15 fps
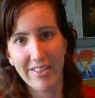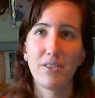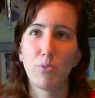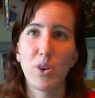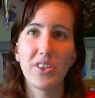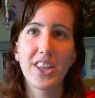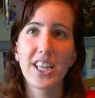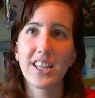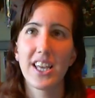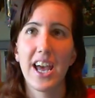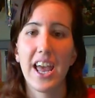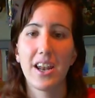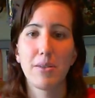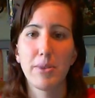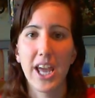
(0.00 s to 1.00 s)
One thing that
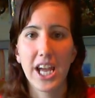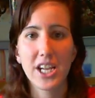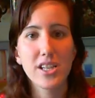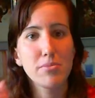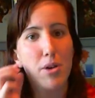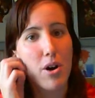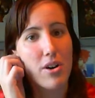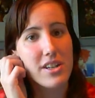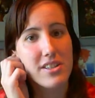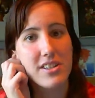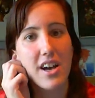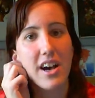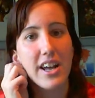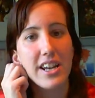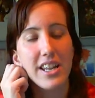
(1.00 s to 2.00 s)
Anime Expo has
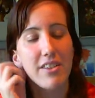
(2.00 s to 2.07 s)
done,